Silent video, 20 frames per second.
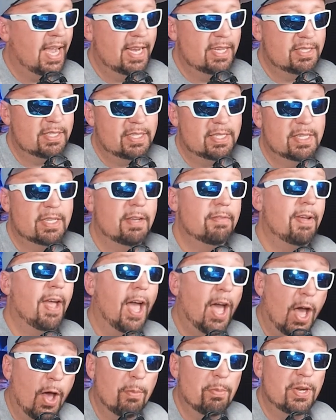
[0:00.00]
idea of
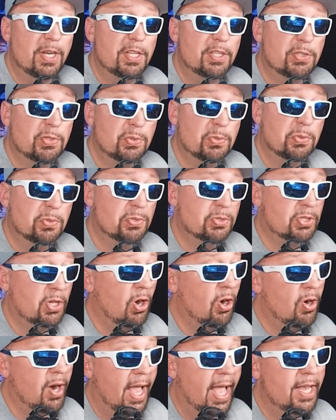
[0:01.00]
how many tools
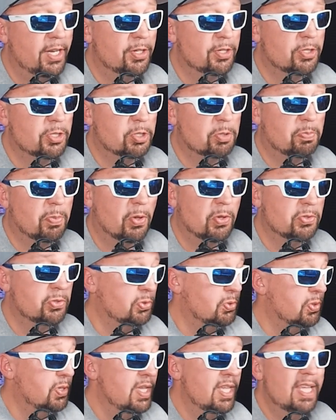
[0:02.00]
are at your
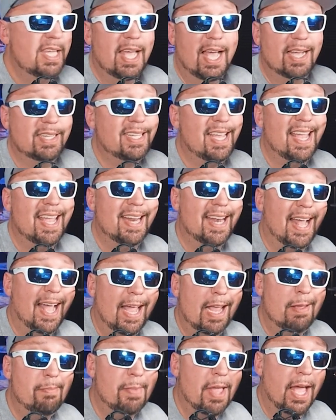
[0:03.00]
disposal. Again,
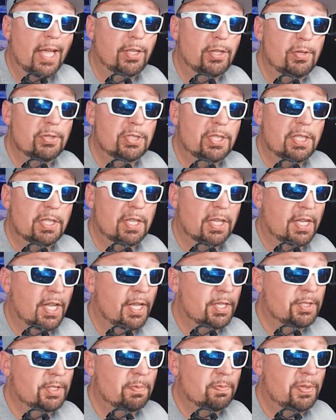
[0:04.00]
I am not using the
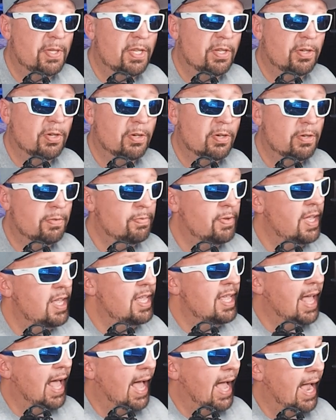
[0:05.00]
custom P curve.
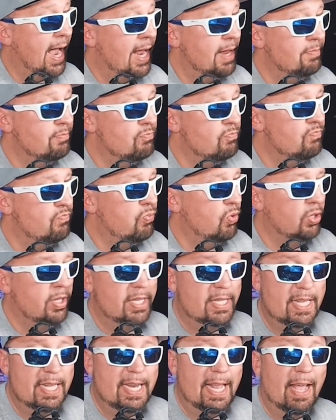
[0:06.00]
I
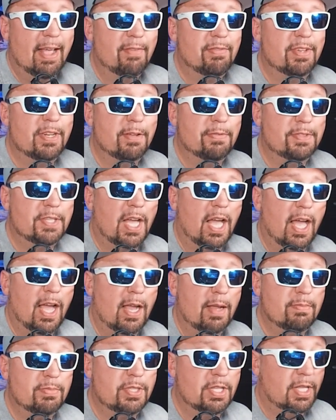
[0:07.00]
really didn't have enough
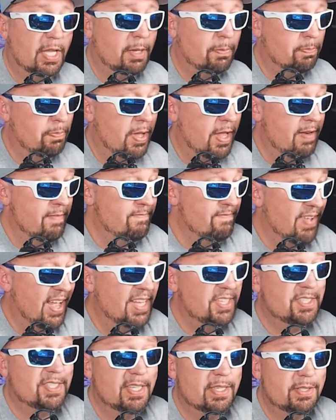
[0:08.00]
time to like
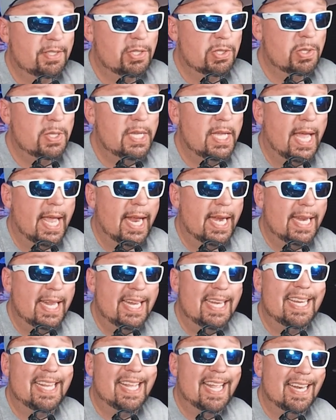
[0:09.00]
invest into it. And
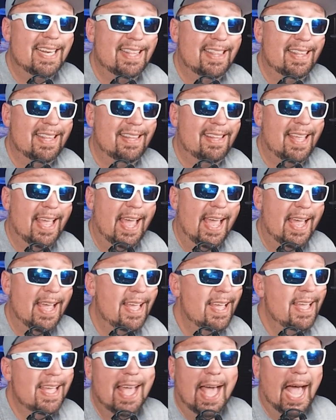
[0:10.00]
in the end of the day,
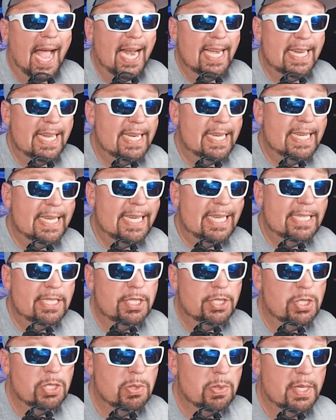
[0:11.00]
I didn't need to
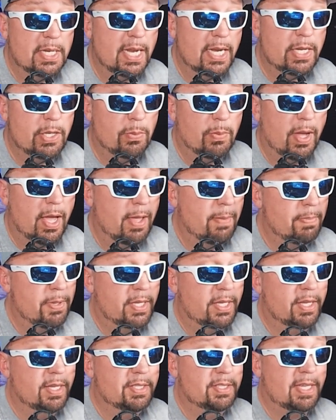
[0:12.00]
do it anyway
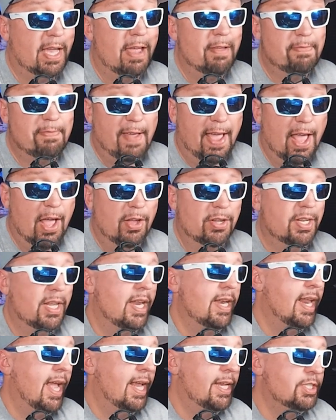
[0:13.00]
because I found a
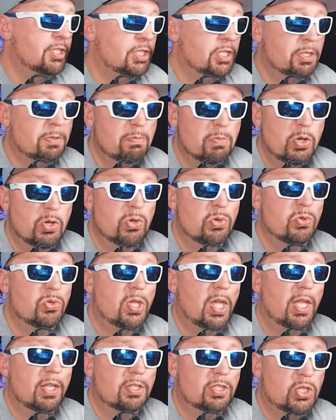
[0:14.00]
nice
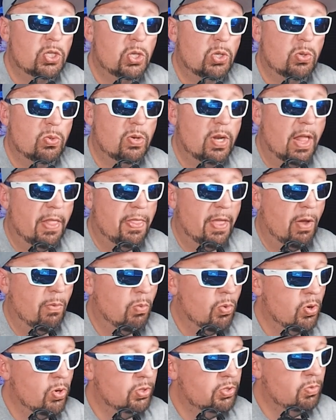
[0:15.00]
smooth tune that
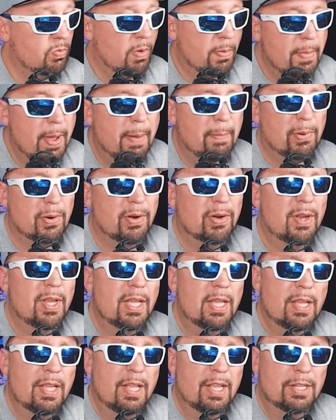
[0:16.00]
worked. Remember,
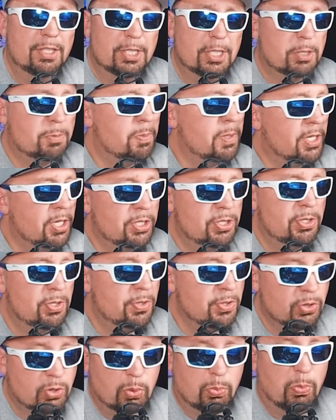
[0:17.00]
just because you
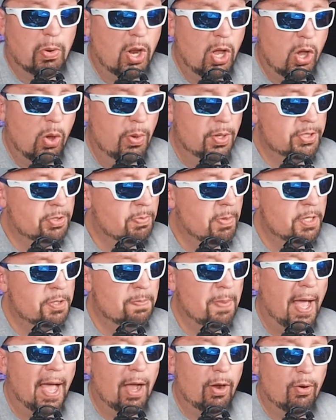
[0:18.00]
can throw as much
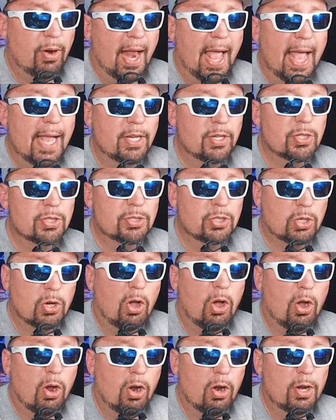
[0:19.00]
power at your
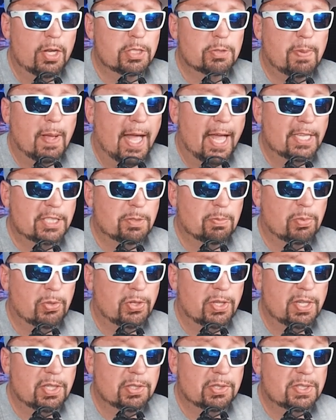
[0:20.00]
car as
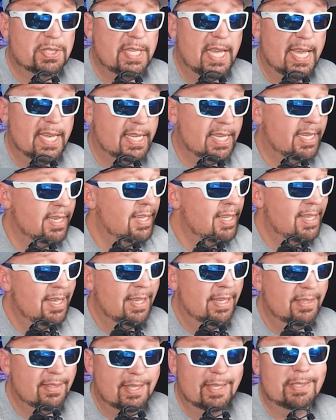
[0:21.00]
possible and it'll take it
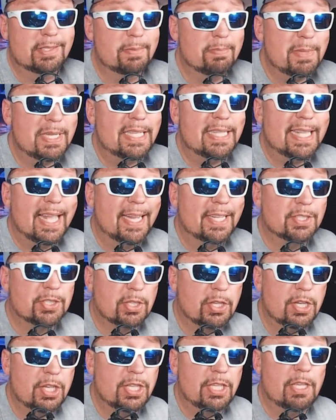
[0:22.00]
doesn't mean that it's
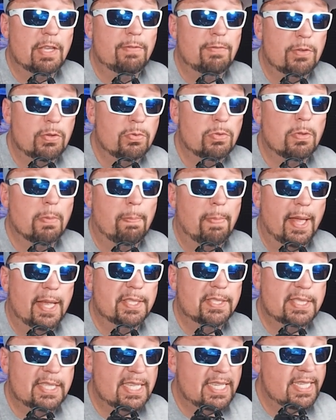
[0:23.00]
going to give you the
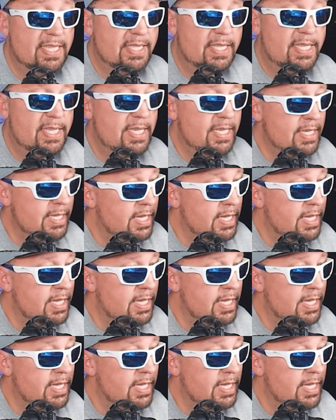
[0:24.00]
best ET.